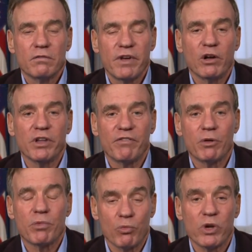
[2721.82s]
failed
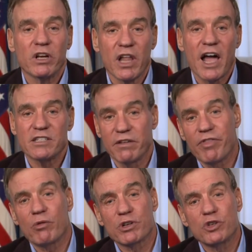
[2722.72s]
effort, but realized if
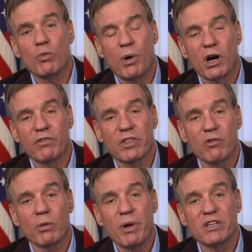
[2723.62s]
they were still part of it, they
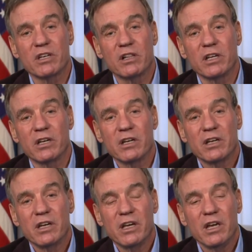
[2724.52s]
were basically
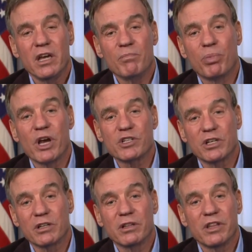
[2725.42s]

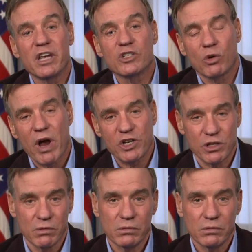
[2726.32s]
embracing the insurrection.